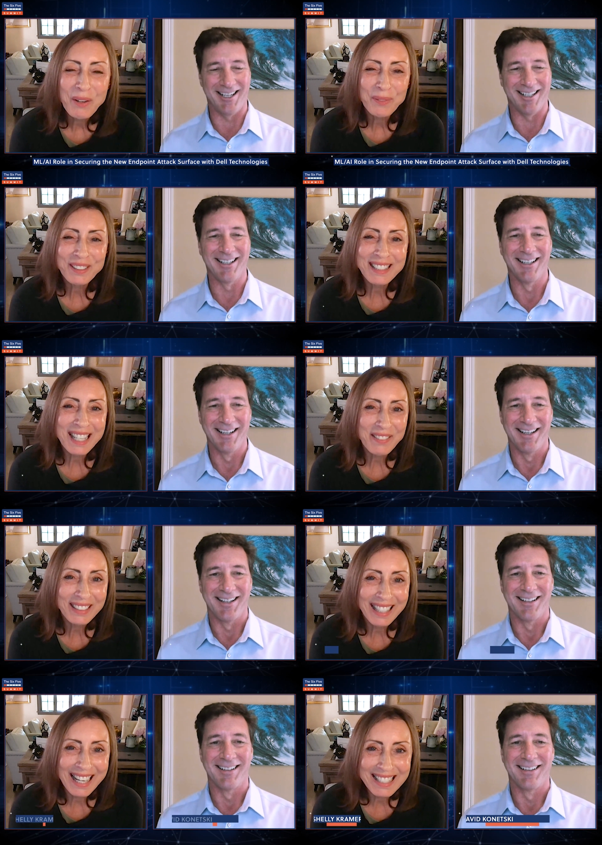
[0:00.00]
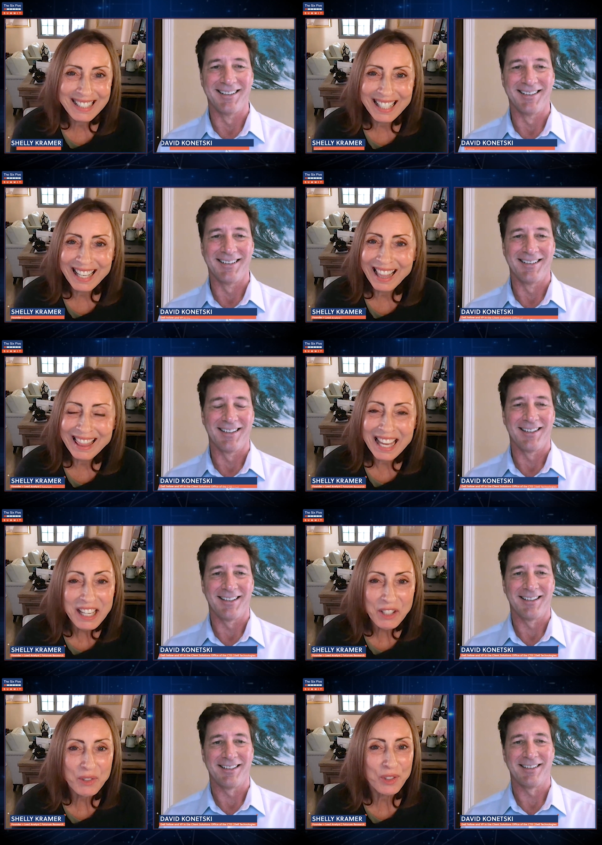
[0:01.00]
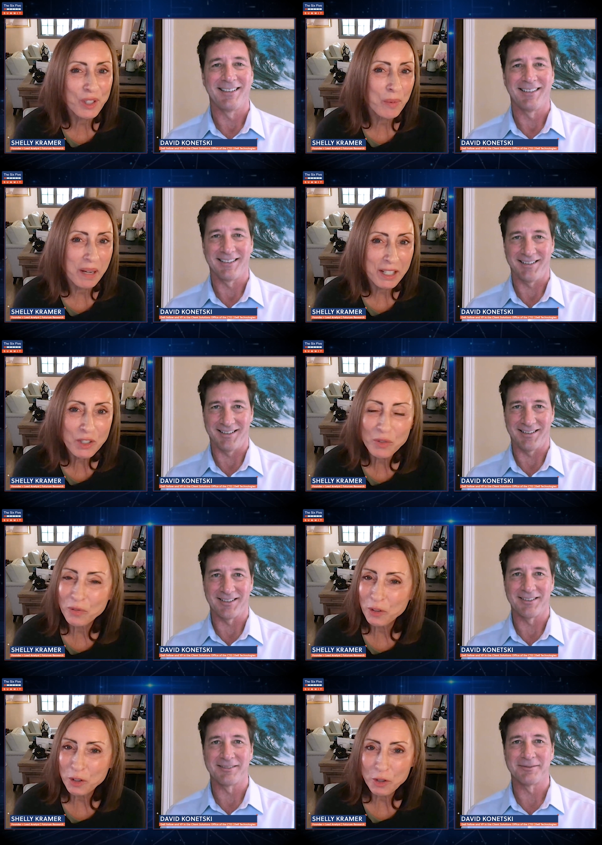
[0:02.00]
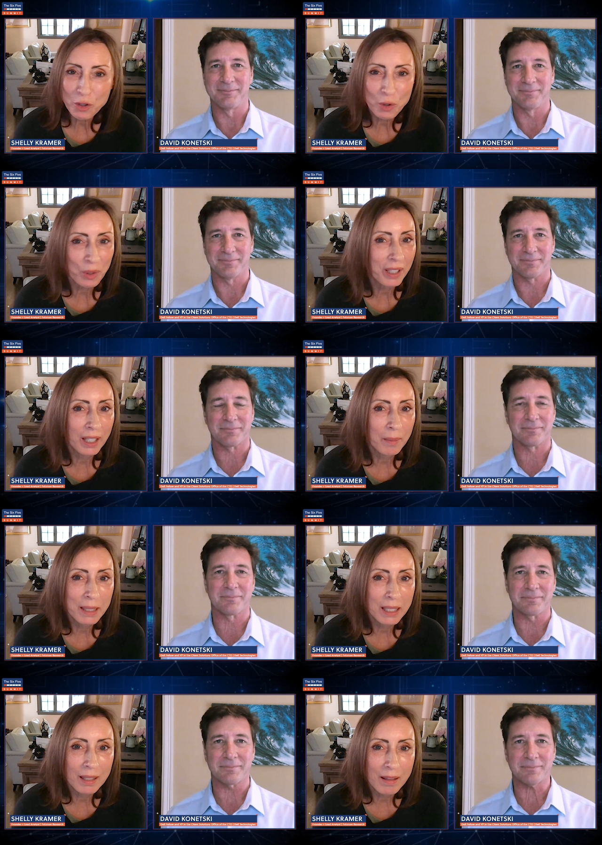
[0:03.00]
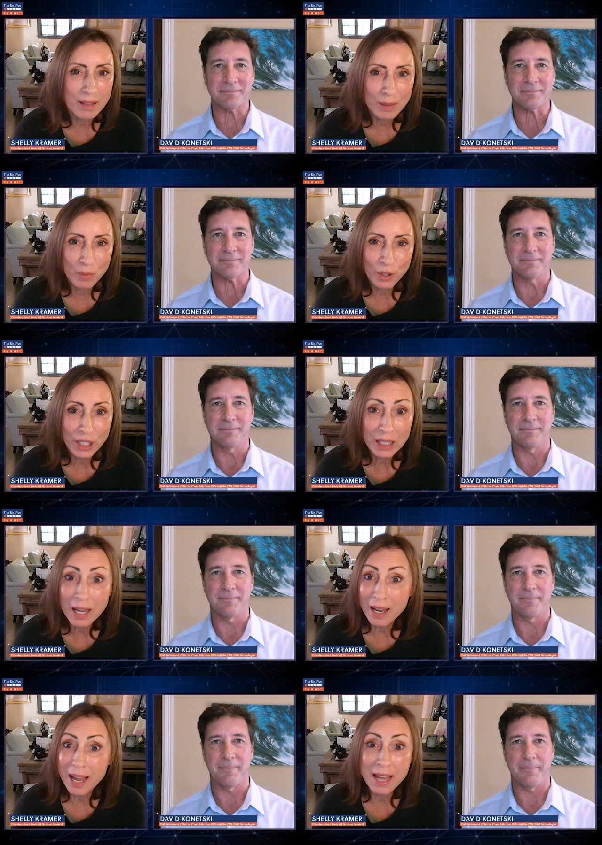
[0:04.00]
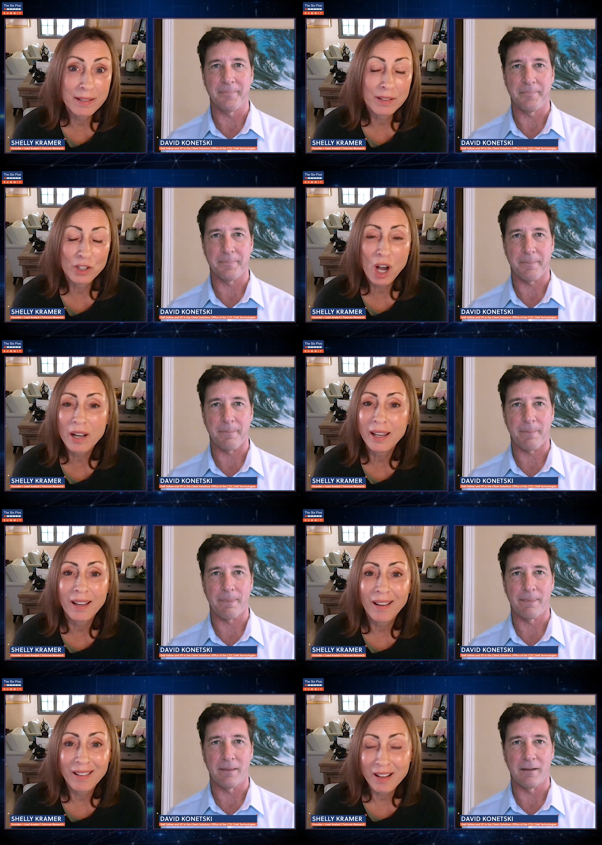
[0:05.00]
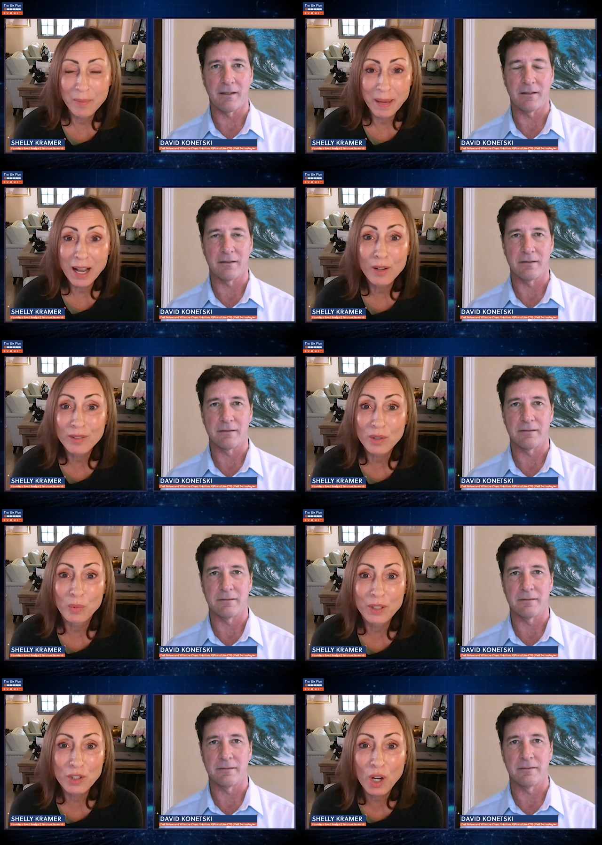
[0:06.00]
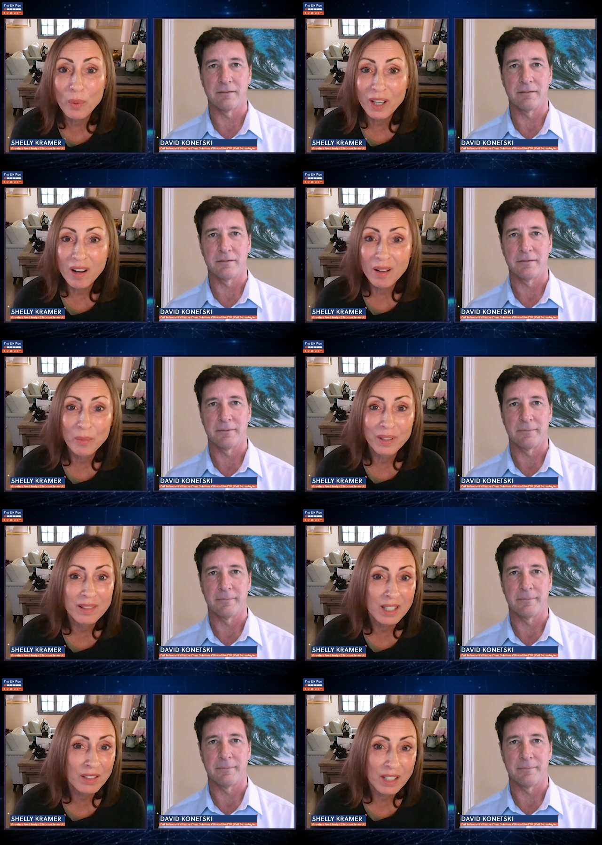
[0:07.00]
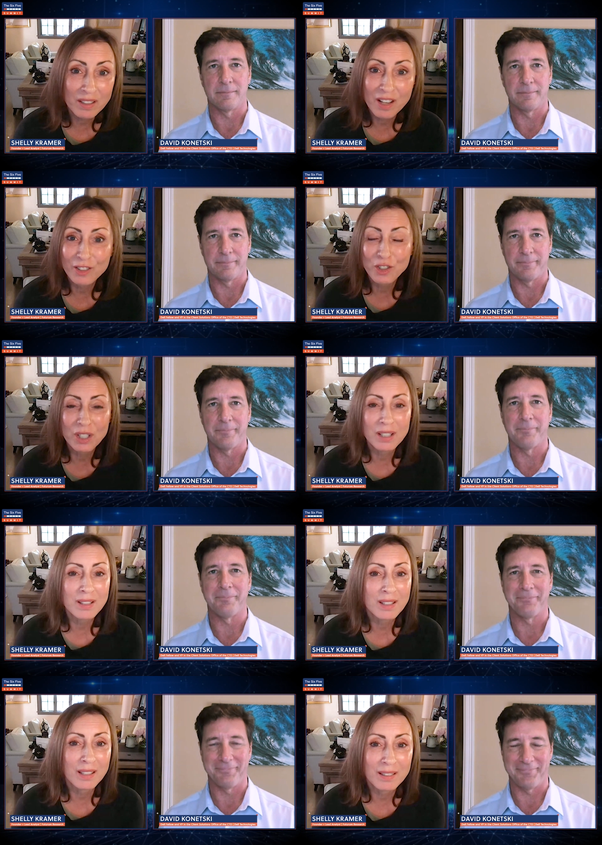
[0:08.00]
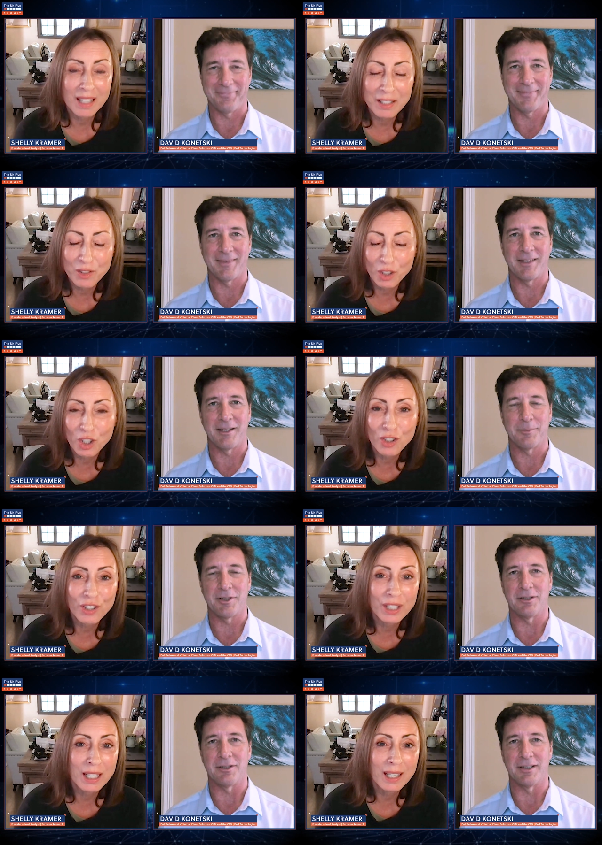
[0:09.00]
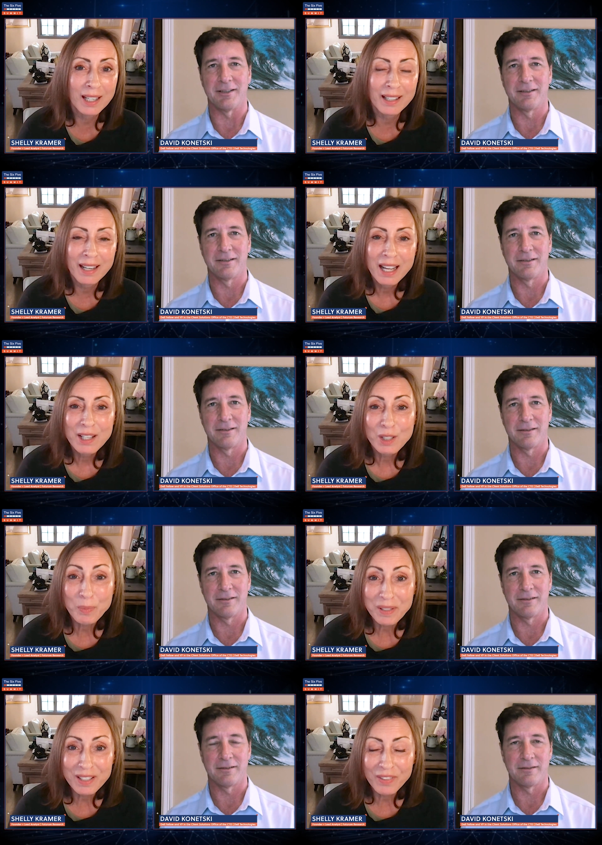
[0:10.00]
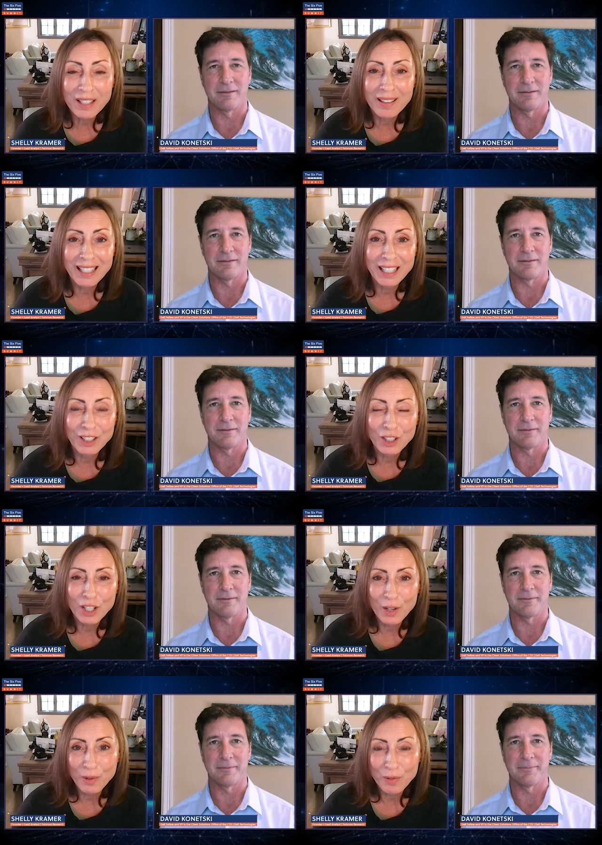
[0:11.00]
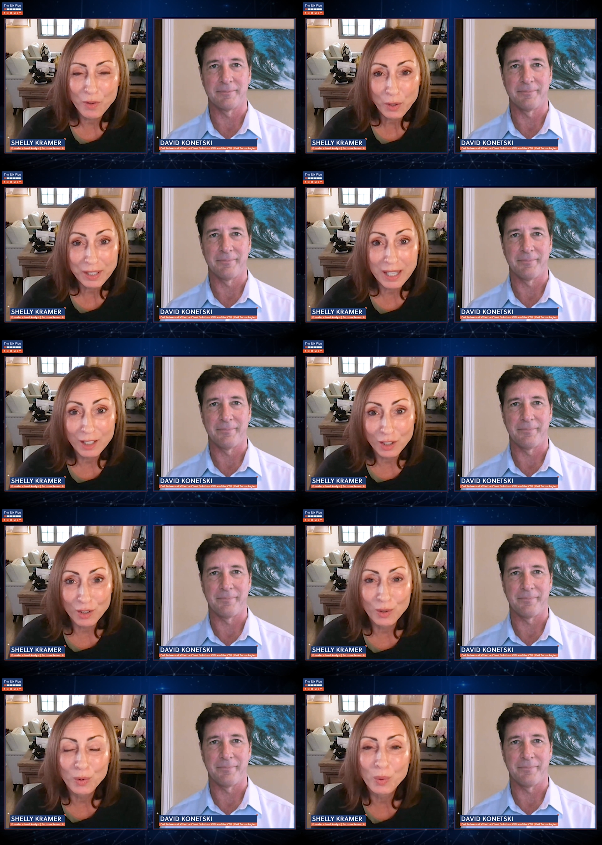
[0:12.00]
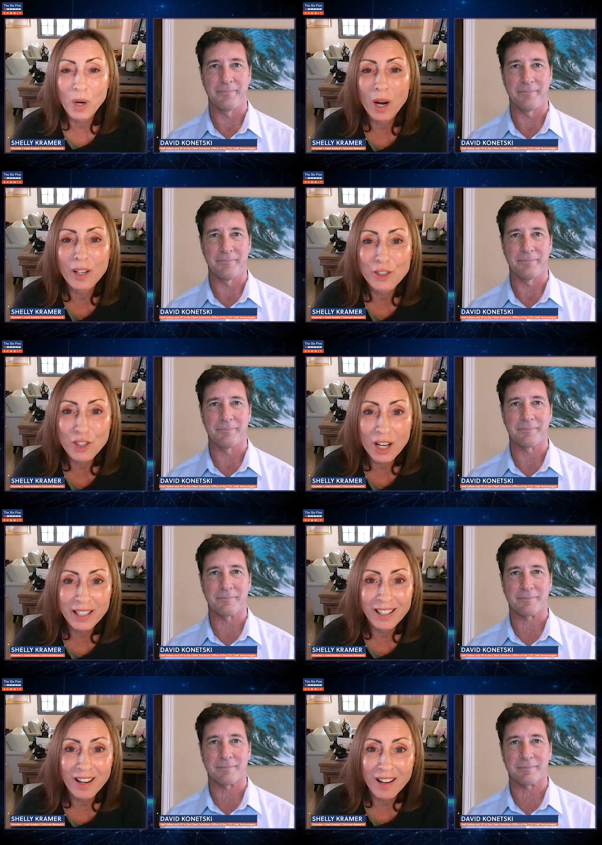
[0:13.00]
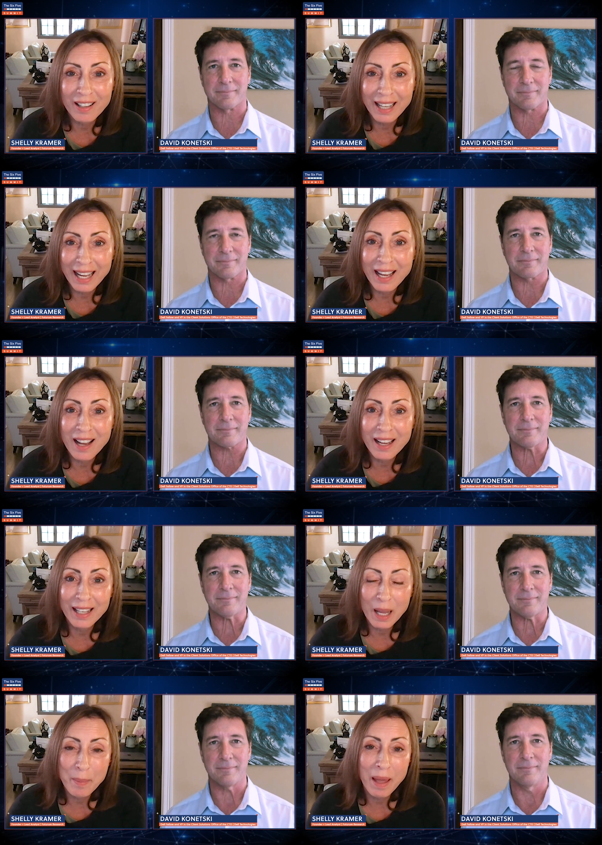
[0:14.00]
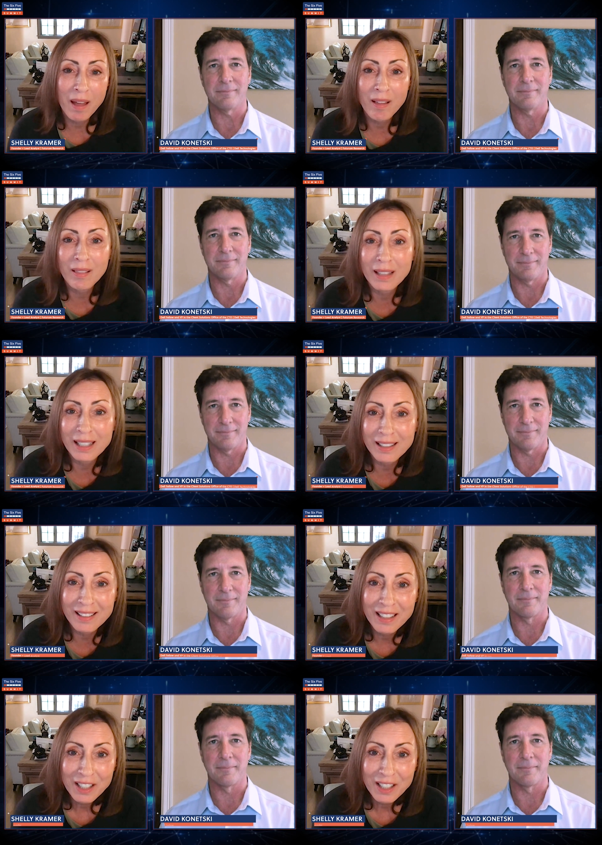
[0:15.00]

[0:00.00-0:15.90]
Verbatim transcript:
Speaker 1: Well, David Konetski, thank you so much for joining me this morning and talking uh, about what's going on with Dell Technologies and, and security, and specifically, you know, the focus that you are shining on AI and ML in